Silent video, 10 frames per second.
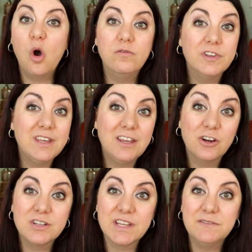Over the
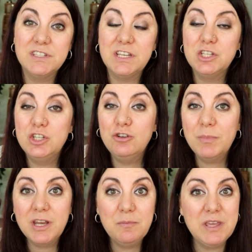years, I've seen too
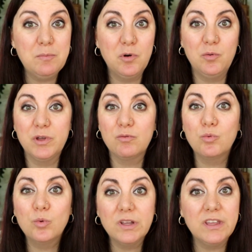many people with
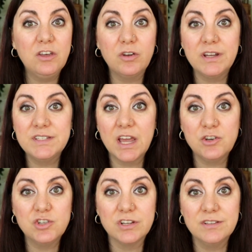really good
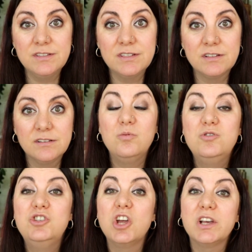intentions who
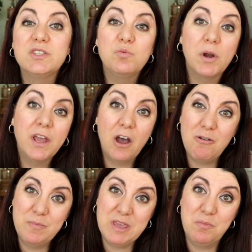just want to
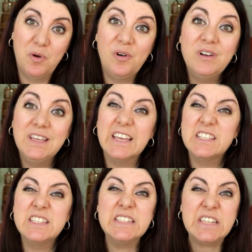help people get
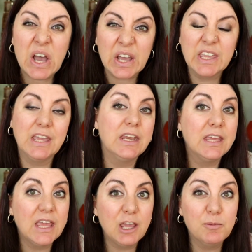stuck in a
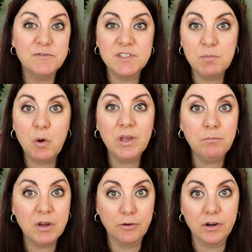game of smoke
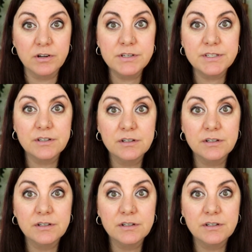and mirrors